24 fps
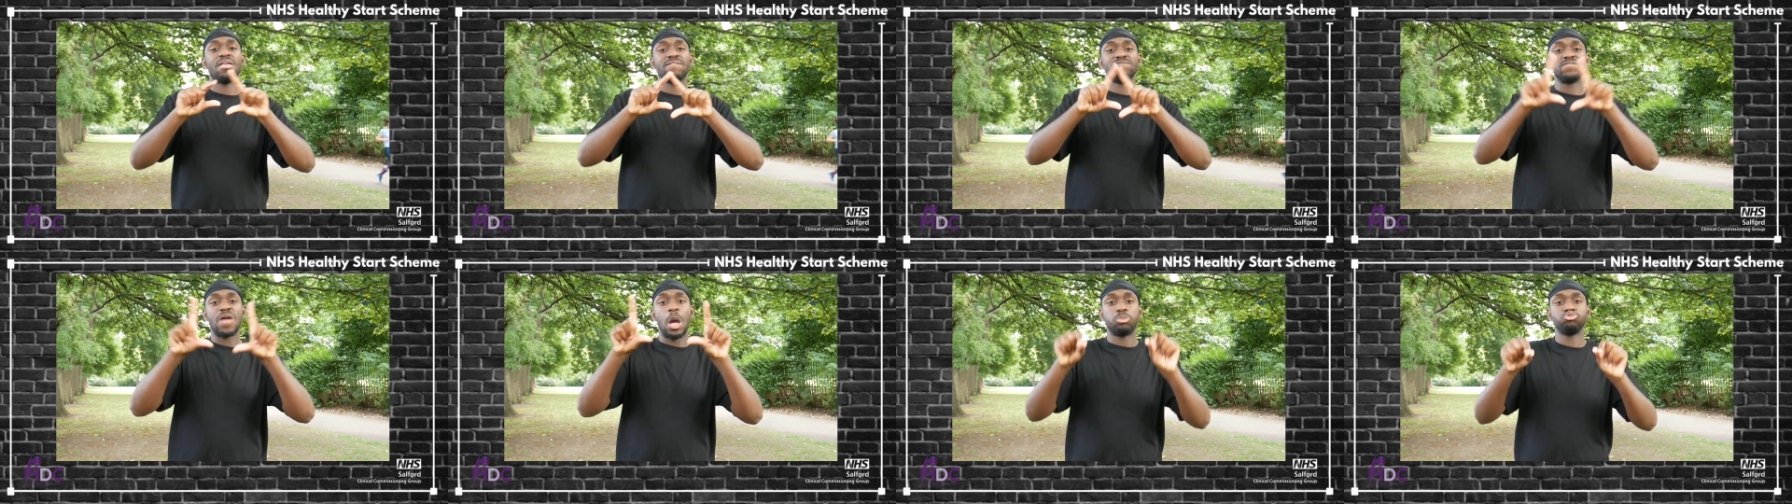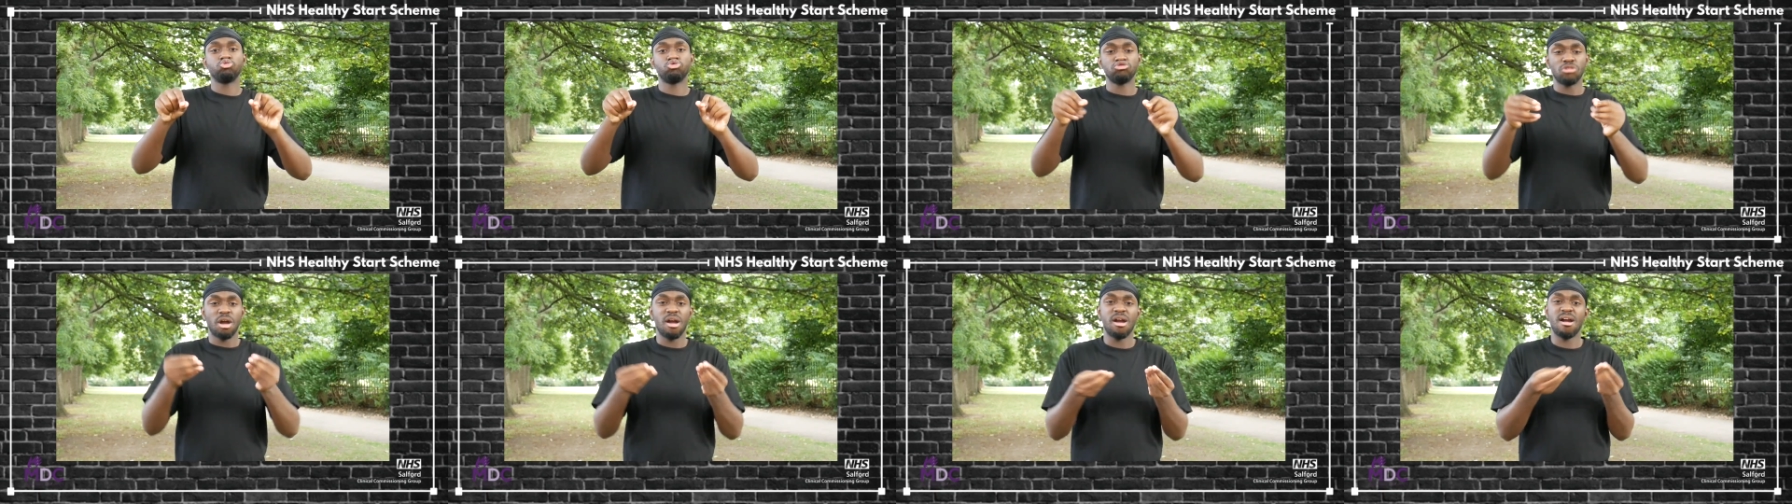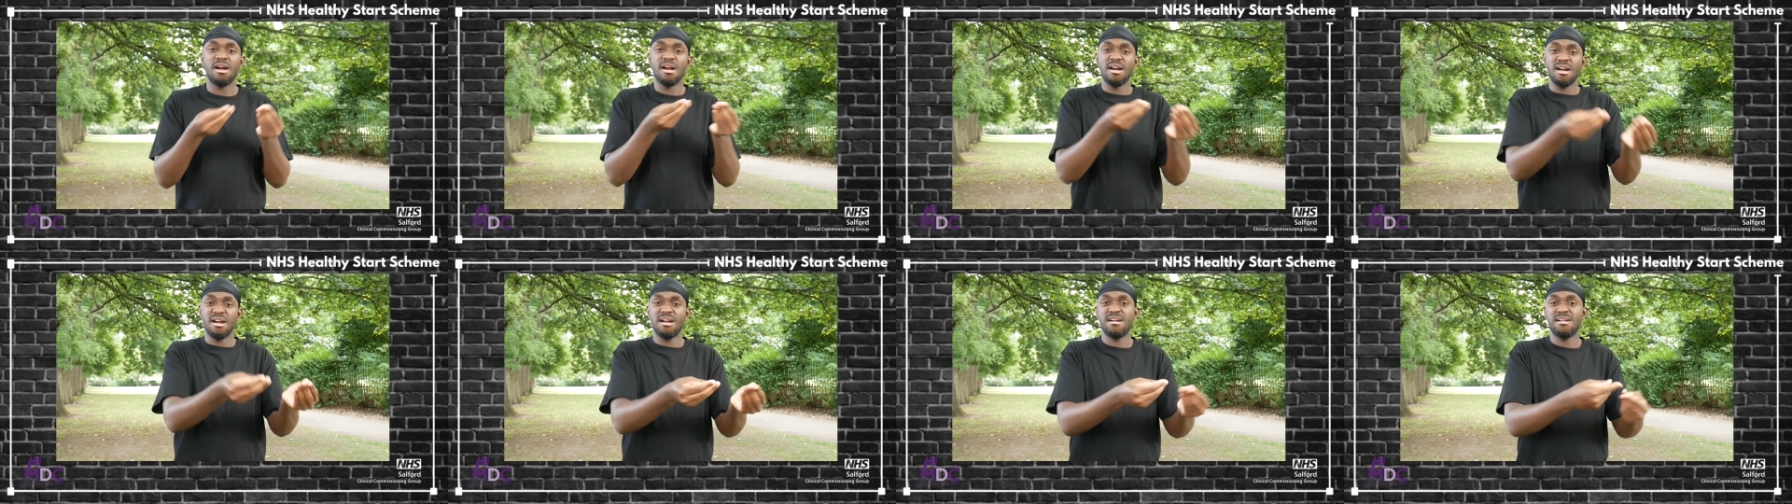vouchers
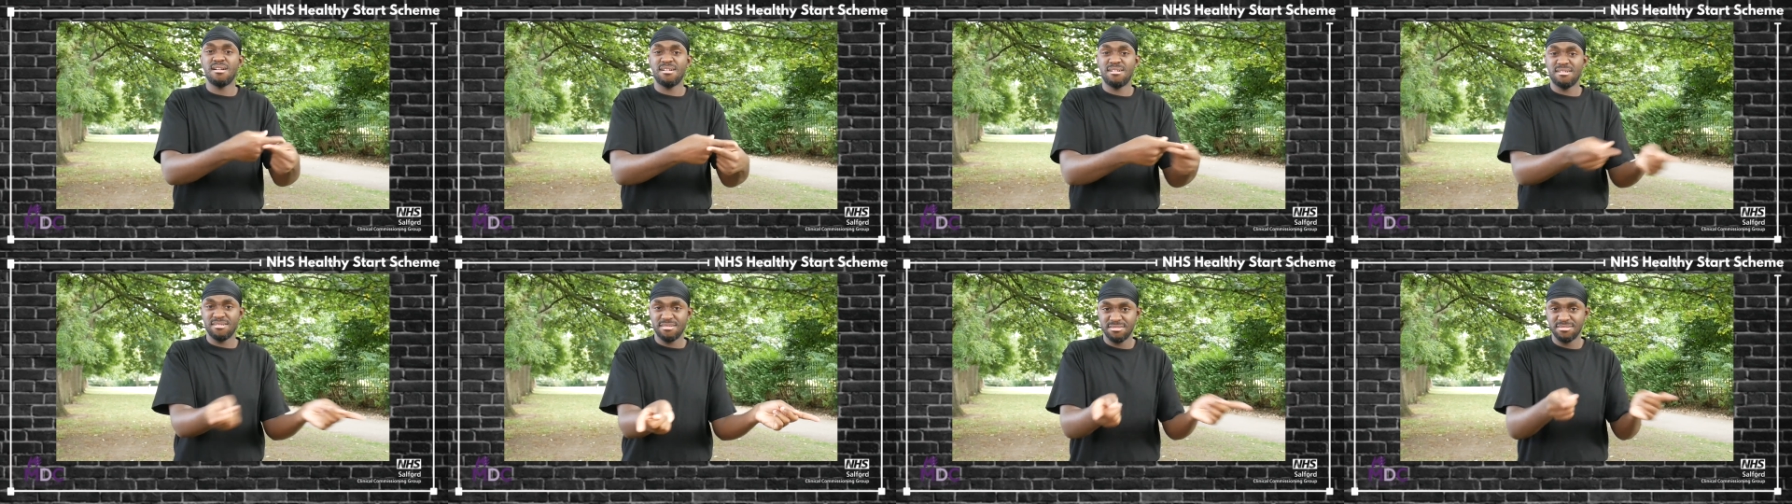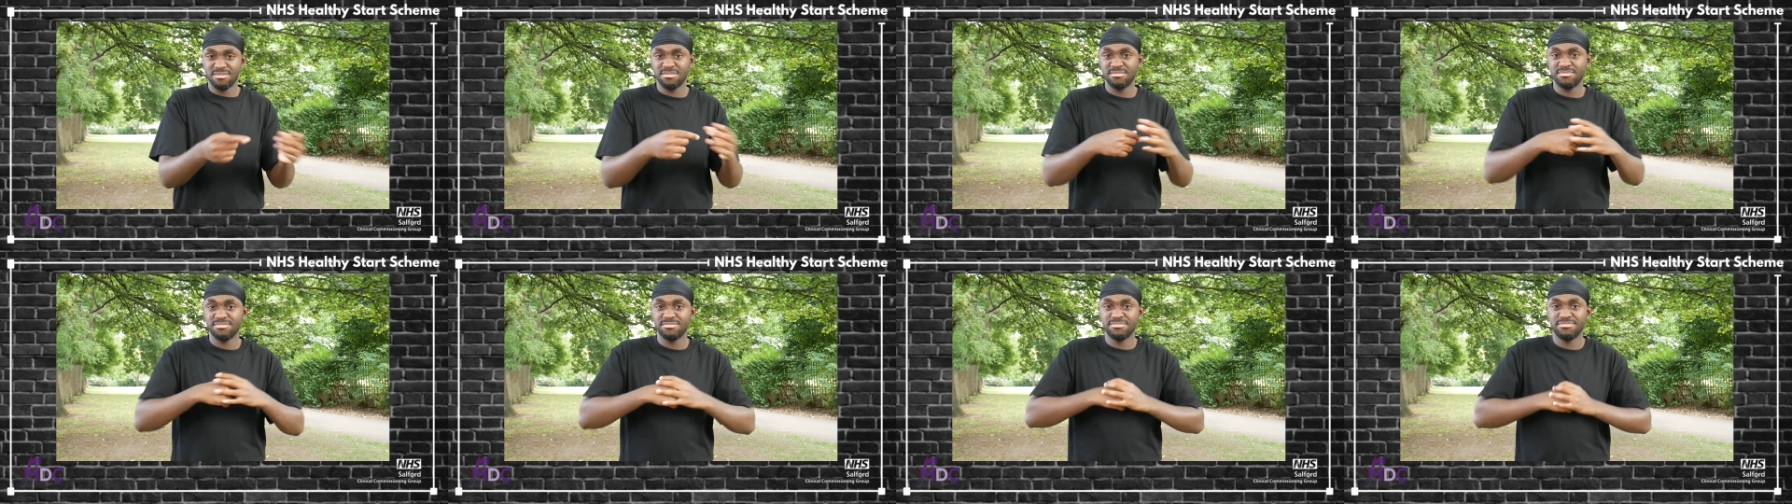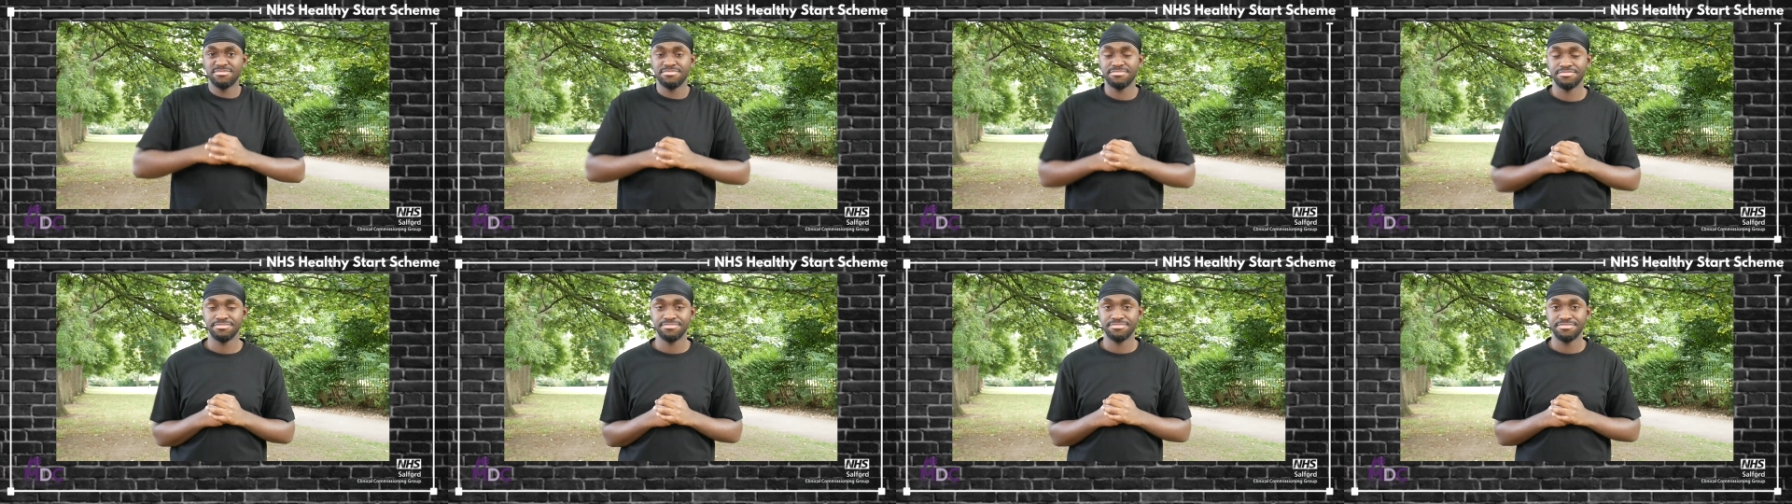to qualifying
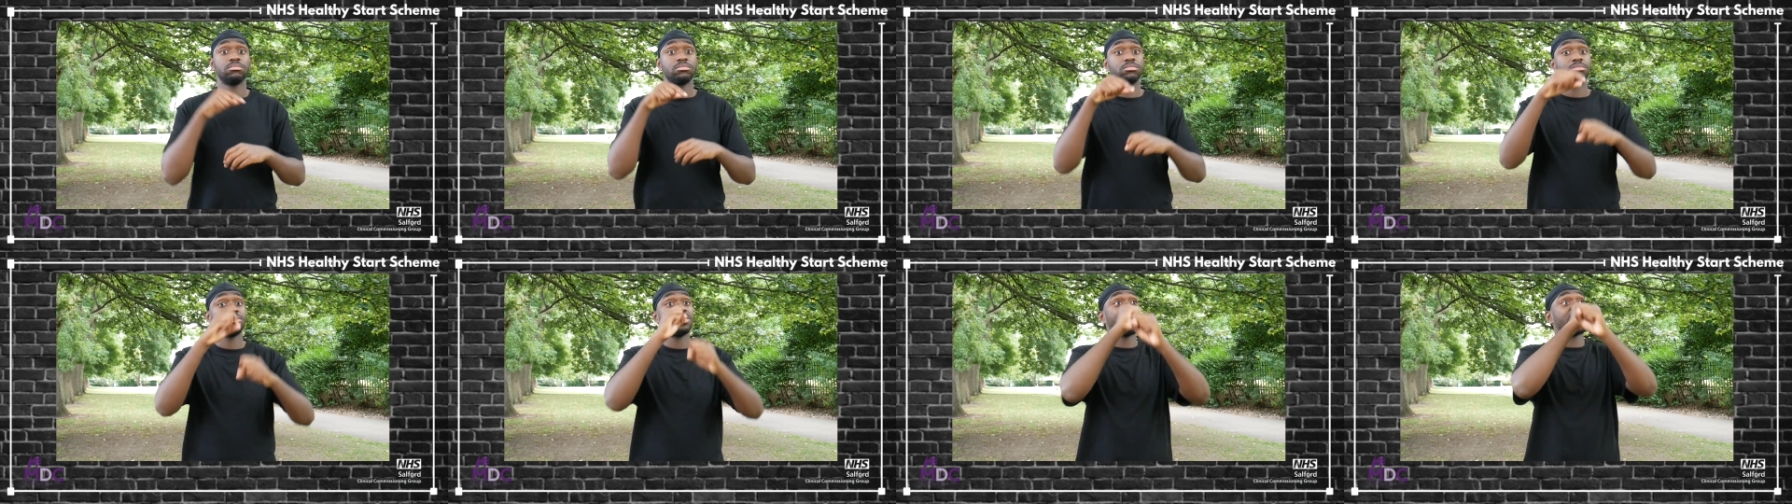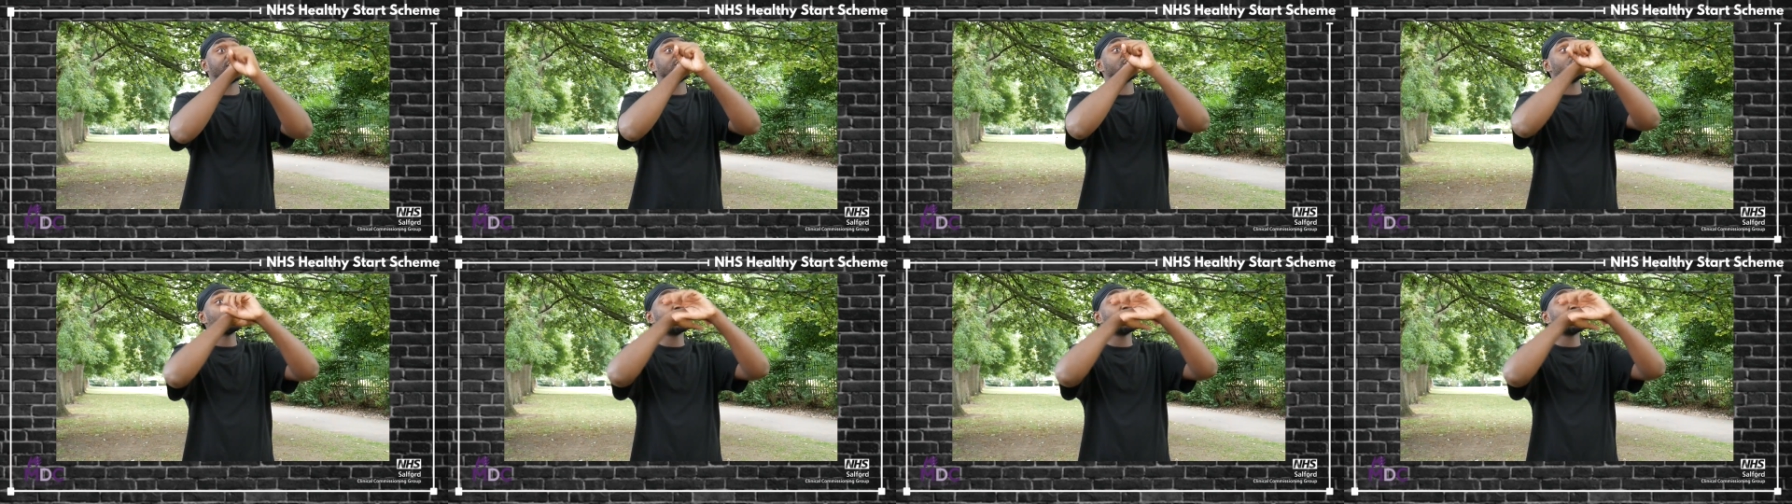families